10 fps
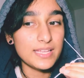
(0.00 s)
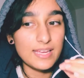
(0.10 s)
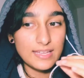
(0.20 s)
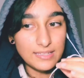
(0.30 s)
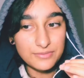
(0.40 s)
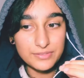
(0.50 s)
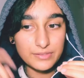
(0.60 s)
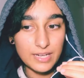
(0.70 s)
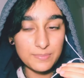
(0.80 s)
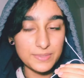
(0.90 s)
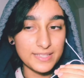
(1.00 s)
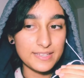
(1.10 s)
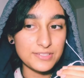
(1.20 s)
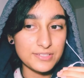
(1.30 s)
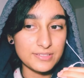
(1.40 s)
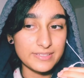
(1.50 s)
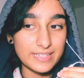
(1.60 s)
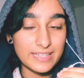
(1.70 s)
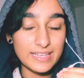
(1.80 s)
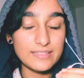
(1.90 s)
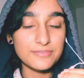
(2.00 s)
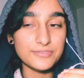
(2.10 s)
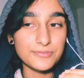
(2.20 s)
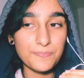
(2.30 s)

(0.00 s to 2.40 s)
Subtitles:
A-level application. Like A-level